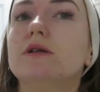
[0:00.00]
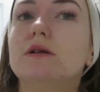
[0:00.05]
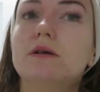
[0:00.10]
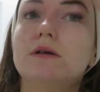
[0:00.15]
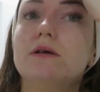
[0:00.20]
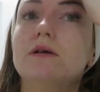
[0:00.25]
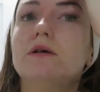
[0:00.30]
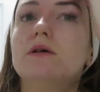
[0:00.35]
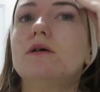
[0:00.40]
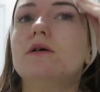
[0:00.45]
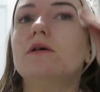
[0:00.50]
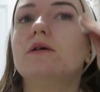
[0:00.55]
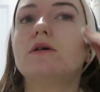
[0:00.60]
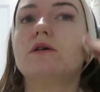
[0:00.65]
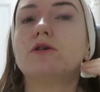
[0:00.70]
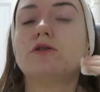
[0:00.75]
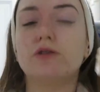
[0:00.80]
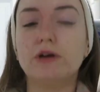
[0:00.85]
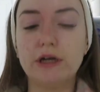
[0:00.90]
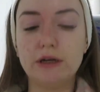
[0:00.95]
and
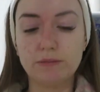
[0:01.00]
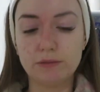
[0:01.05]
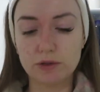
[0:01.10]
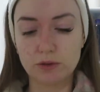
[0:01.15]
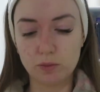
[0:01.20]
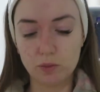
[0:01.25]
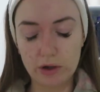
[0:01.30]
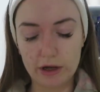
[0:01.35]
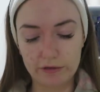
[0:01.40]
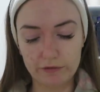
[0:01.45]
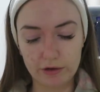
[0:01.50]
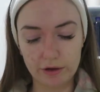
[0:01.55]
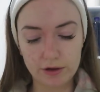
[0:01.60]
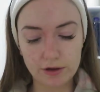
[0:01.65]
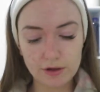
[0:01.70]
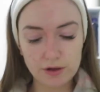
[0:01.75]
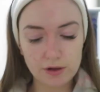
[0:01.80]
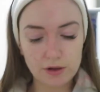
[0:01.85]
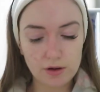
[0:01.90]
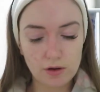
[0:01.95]
creams and whatever
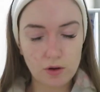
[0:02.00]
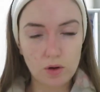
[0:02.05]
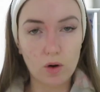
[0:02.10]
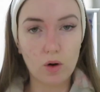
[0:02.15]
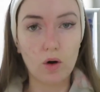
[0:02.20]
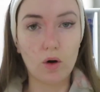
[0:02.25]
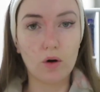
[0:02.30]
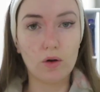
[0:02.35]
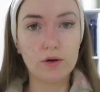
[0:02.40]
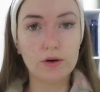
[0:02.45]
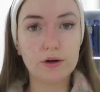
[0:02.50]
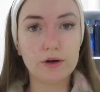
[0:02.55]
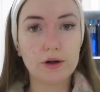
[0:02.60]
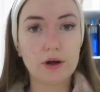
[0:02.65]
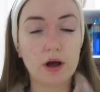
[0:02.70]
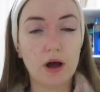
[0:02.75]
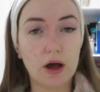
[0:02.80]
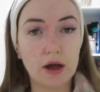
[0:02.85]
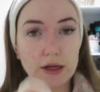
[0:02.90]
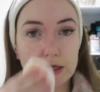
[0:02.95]

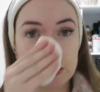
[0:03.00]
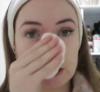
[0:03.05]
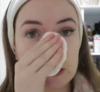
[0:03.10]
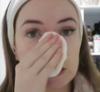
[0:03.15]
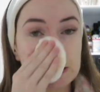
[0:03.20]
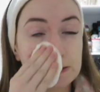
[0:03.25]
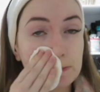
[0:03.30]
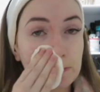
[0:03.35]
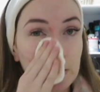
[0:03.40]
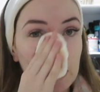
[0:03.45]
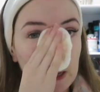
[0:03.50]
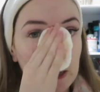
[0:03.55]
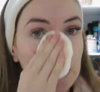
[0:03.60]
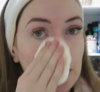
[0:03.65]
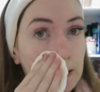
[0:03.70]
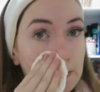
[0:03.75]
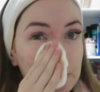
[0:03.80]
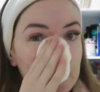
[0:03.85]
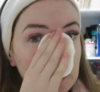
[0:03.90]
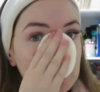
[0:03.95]
on,
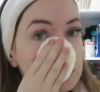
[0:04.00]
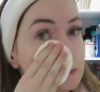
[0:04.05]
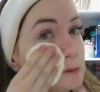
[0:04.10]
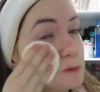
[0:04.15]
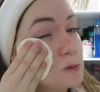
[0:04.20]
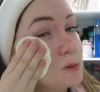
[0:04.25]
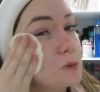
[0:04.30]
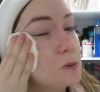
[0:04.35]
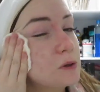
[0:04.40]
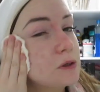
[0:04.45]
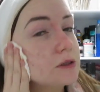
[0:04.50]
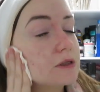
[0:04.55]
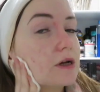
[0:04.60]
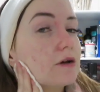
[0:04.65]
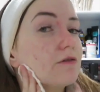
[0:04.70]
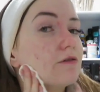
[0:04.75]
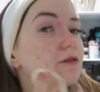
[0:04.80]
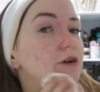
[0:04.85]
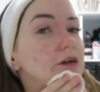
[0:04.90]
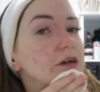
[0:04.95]
my eyebrows would always
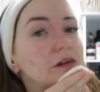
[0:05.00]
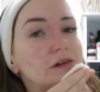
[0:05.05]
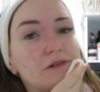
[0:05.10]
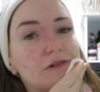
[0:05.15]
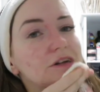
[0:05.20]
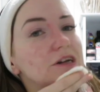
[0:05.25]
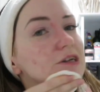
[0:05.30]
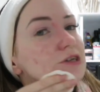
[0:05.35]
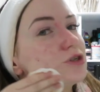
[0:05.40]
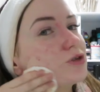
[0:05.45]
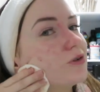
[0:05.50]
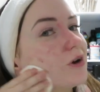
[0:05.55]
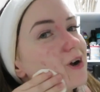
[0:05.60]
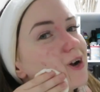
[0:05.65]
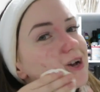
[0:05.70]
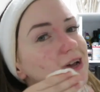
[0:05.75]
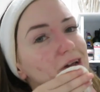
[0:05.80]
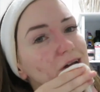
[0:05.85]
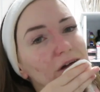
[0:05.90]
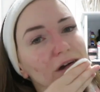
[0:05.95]
go really, really
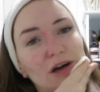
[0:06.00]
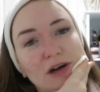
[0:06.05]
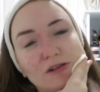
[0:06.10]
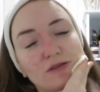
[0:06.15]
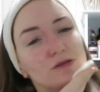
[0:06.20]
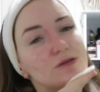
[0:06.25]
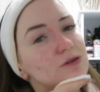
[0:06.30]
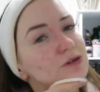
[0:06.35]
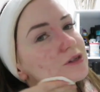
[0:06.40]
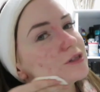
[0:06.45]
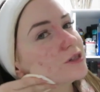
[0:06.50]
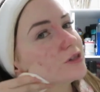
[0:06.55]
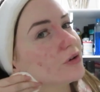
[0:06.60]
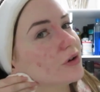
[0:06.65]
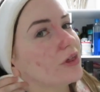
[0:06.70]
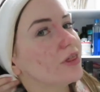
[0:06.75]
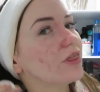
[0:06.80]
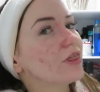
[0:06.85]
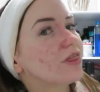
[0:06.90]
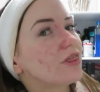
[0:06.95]
dry afterwards.
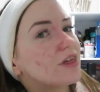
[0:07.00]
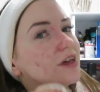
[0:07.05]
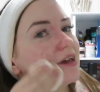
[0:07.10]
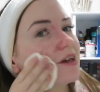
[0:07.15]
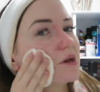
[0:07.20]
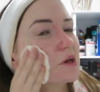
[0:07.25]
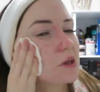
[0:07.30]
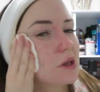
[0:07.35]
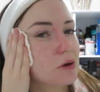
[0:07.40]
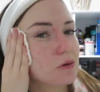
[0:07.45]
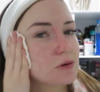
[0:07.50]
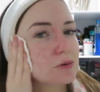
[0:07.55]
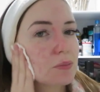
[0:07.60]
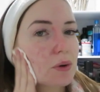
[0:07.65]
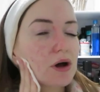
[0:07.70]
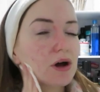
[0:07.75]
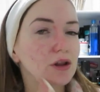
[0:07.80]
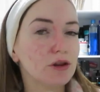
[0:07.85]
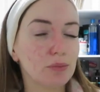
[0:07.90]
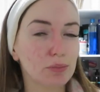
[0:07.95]
I think that was
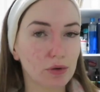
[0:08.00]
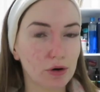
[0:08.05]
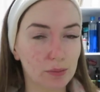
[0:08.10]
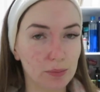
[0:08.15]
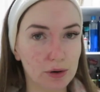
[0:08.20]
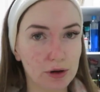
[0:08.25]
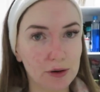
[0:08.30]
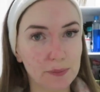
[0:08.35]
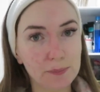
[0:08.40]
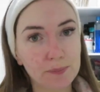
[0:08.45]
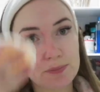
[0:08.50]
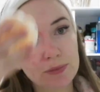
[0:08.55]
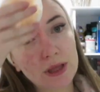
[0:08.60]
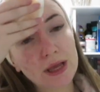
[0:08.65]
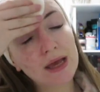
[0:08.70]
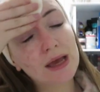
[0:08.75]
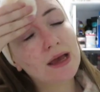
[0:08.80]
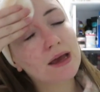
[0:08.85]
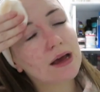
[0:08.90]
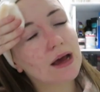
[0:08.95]
part of the problem.
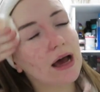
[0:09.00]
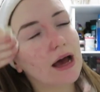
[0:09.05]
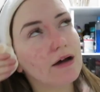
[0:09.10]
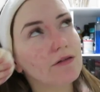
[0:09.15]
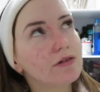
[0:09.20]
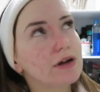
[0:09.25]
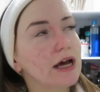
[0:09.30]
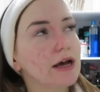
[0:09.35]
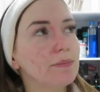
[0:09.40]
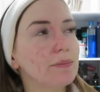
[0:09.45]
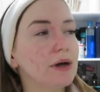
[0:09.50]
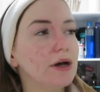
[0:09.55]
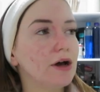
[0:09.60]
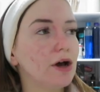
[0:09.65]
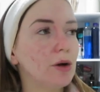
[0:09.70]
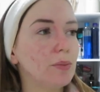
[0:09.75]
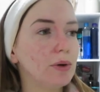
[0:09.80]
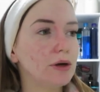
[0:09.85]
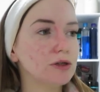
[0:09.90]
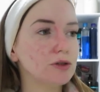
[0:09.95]
I haven't had my
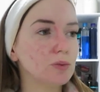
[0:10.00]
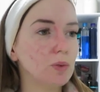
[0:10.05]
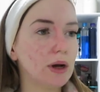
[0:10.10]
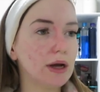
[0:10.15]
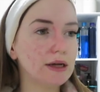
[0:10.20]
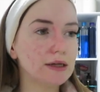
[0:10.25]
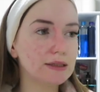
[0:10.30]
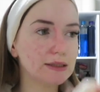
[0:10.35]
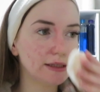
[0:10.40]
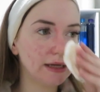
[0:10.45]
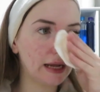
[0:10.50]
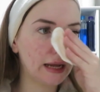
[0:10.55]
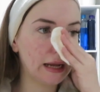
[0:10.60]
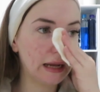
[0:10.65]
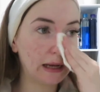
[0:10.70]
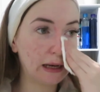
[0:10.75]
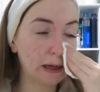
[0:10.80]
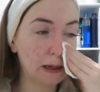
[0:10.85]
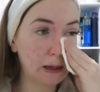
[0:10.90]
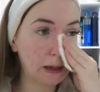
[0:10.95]
eyebrows waxed
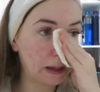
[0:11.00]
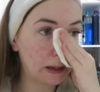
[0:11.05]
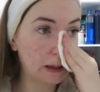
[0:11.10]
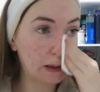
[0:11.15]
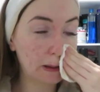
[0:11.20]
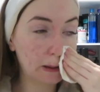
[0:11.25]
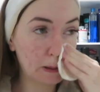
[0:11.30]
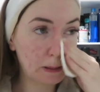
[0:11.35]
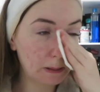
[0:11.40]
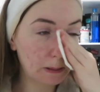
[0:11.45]
in